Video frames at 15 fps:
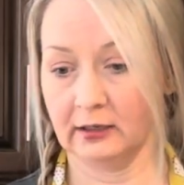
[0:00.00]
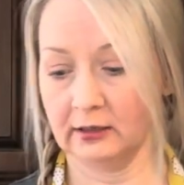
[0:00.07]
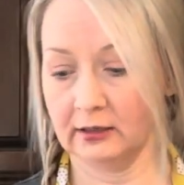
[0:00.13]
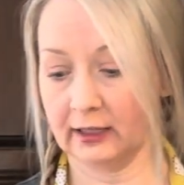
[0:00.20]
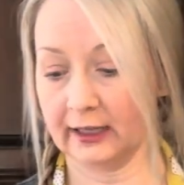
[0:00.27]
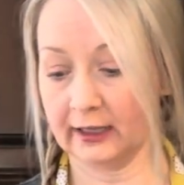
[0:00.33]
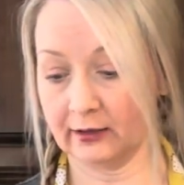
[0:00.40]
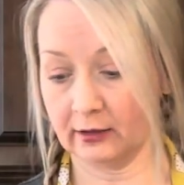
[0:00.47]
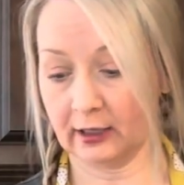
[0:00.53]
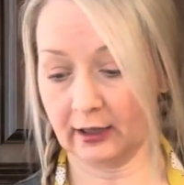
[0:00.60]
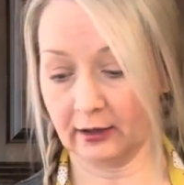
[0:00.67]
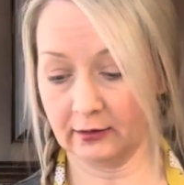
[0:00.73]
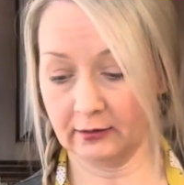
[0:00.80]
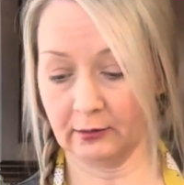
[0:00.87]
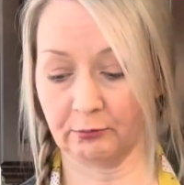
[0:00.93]
like
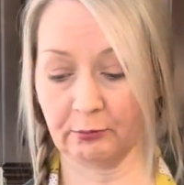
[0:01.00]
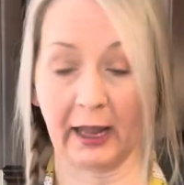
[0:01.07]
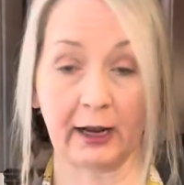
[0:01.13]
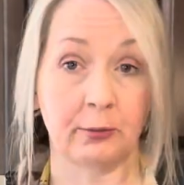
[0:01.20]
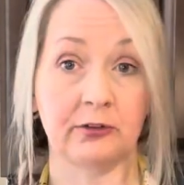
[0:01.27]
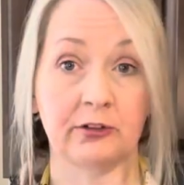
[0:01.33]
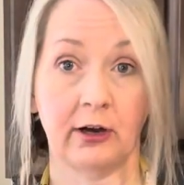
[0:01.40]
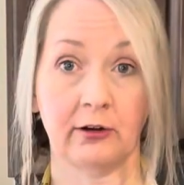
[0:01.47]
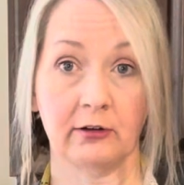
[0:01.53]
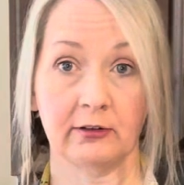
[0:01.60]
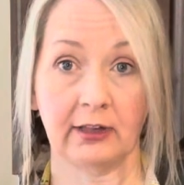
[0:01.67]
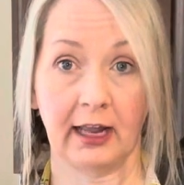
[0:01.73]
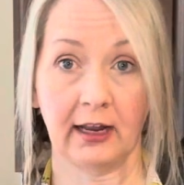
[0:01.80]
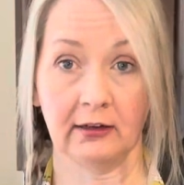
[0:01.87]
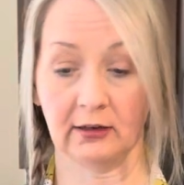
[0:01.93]
a backup starter
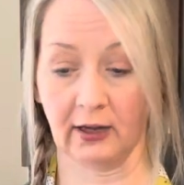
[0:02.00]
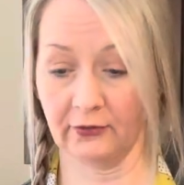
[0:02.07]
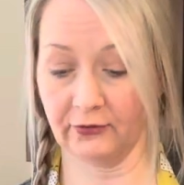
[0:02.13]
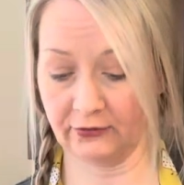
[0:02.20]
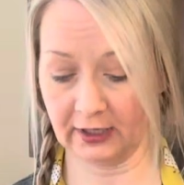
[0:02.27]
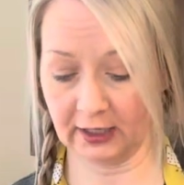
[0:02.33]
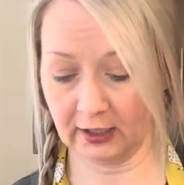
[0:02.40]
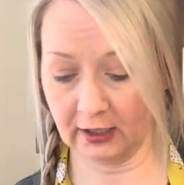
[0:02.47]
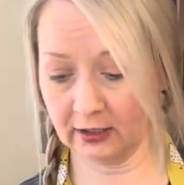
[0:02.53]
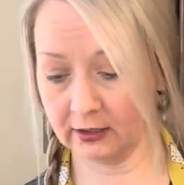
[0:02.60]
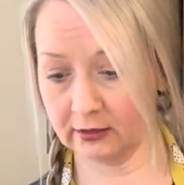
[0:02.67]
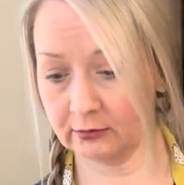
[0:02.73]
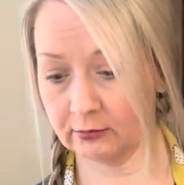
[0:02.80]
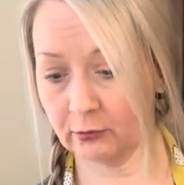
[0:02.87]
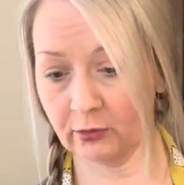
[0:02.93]
that I feed
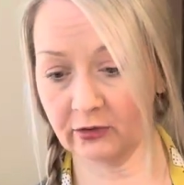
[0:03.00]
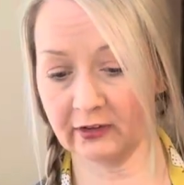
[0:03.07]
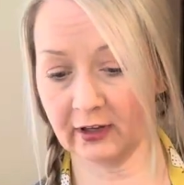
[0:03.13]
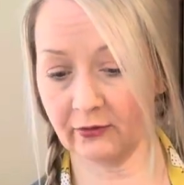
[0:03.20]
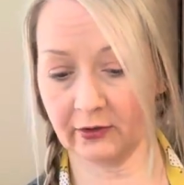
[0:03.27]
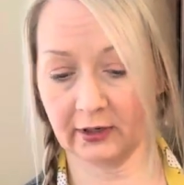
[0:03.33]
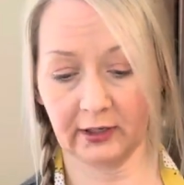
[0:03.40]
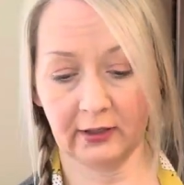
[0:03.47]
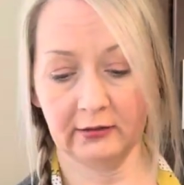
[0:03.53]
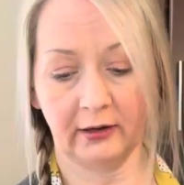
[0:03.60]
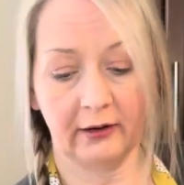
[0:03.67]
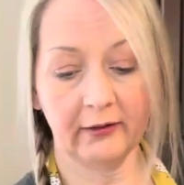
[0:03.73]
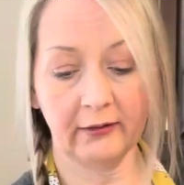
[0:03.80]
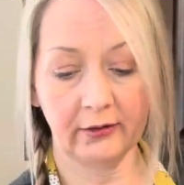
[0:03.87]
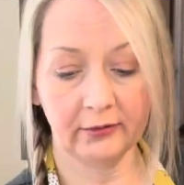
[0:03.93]
once every, I
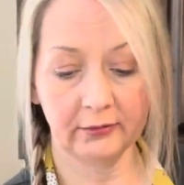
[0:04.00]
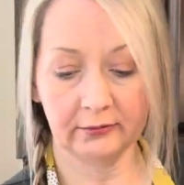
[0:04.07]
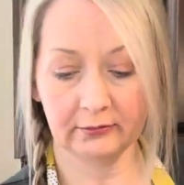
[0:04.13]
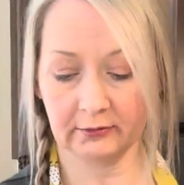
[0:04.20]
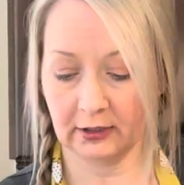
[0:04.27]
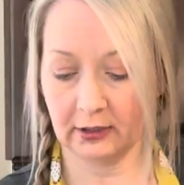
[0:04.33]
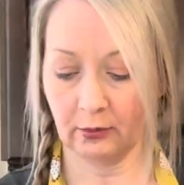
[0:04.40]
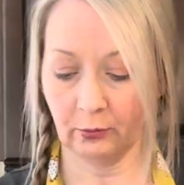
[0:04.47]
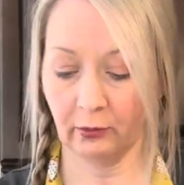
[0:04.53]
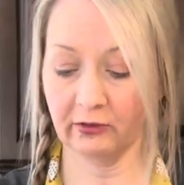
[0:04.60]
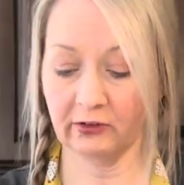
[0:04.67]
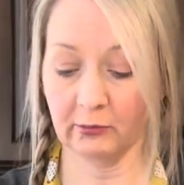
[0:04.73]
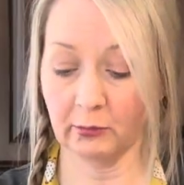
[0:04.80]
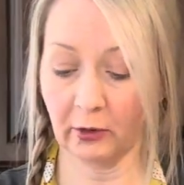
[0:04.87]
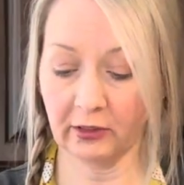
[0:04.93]
don't know, once a
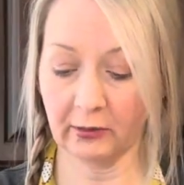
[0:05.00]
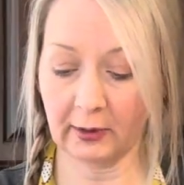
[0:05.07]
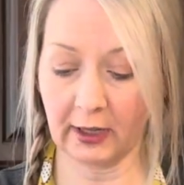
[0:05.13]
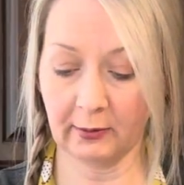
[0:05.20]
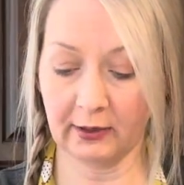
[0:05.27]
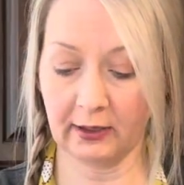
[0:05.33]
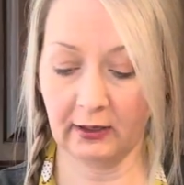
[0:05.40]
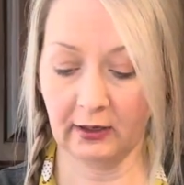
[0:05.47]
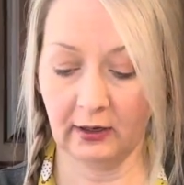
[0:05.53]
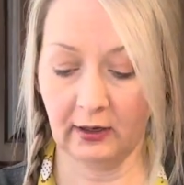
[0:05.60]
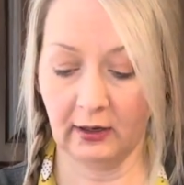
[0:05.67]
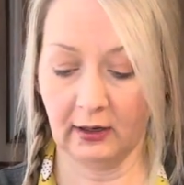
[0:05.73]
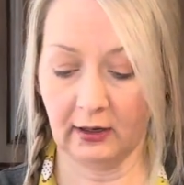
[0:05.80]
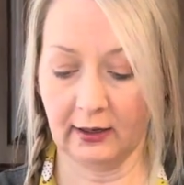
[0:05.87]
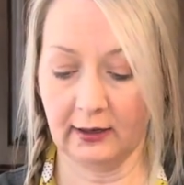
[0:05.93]
month maybe.
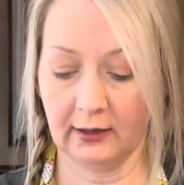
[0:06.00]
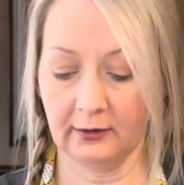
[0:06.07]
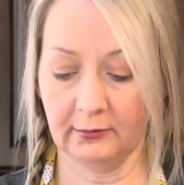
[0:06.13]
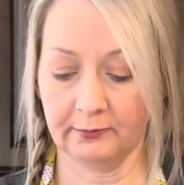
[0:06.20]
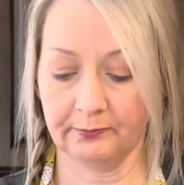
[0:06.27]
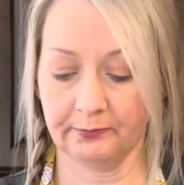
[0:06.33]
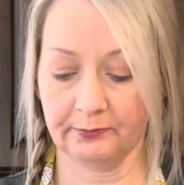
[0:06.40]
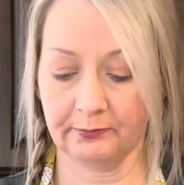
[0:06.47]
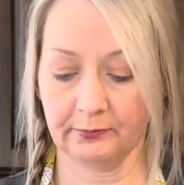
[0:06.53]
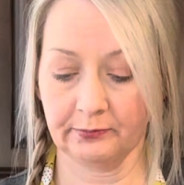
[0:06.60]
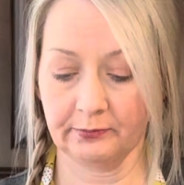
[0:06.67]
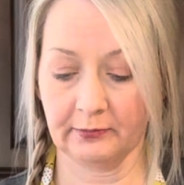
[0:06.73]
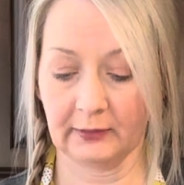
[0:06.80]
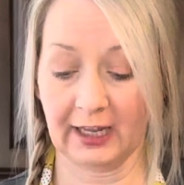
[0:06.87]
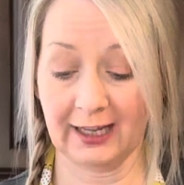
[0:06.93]

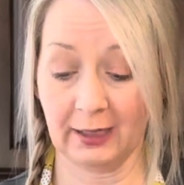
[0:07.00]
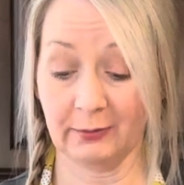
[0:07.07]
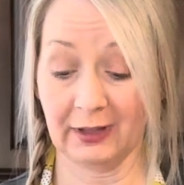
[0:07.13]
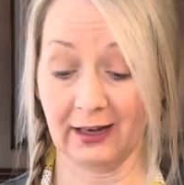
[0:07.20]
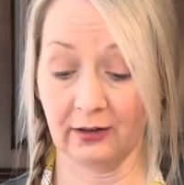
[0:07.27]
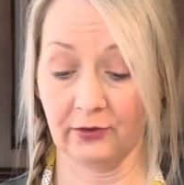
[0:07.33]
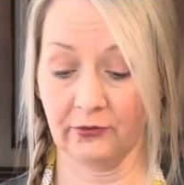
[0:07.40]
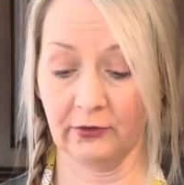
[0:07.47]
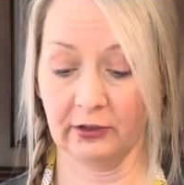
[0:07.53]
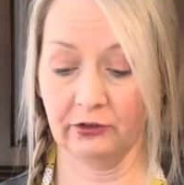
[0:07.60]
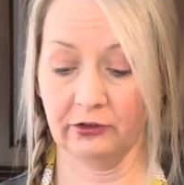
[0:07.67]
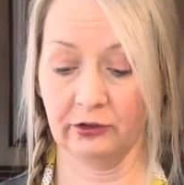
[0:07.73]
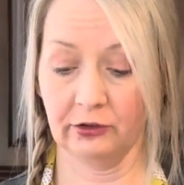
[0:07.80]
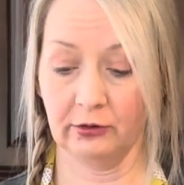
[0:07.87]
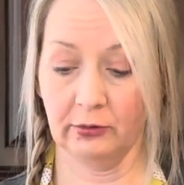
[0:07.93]
I keep that in the fridge
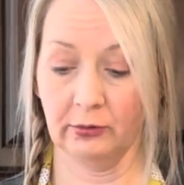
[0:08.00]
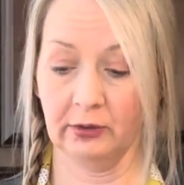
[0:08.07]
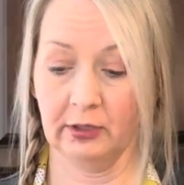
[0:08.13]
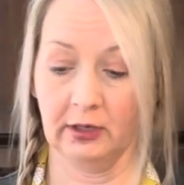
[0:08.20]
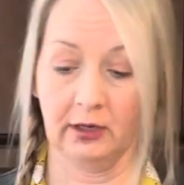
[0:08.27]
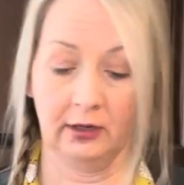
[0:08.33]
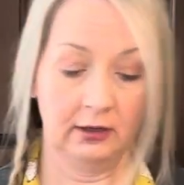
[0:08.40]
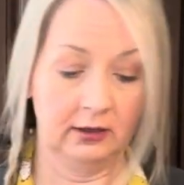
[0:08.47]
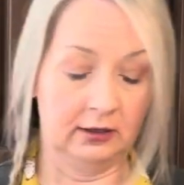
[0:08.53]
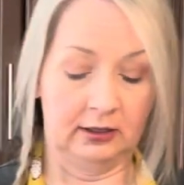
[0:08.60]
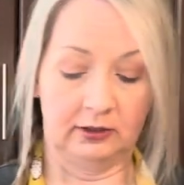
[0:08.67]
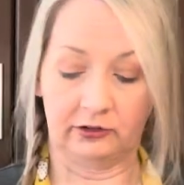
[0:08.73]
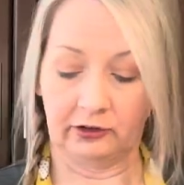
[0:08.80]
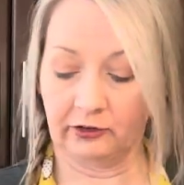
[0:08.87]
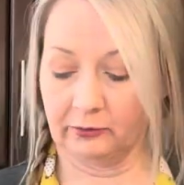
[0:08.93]
too,
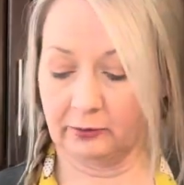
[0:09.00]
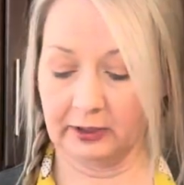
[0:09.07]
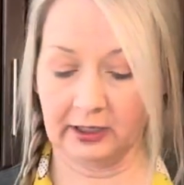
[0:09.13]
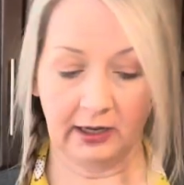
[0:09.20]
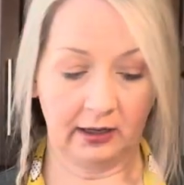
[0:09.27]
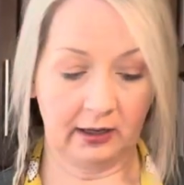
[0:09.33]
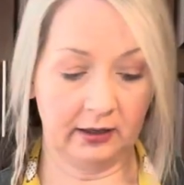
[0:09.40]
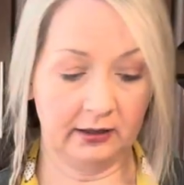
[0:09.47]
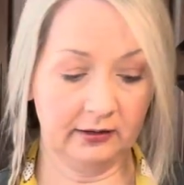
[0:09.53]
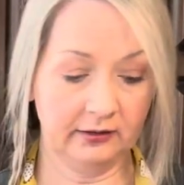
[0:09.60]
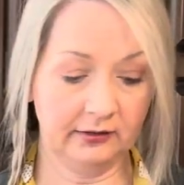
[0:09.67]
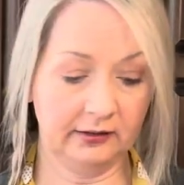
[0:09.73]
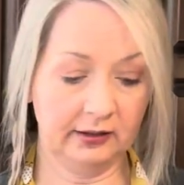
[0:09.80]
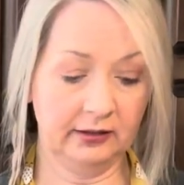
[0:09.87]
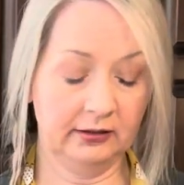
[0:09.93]
just because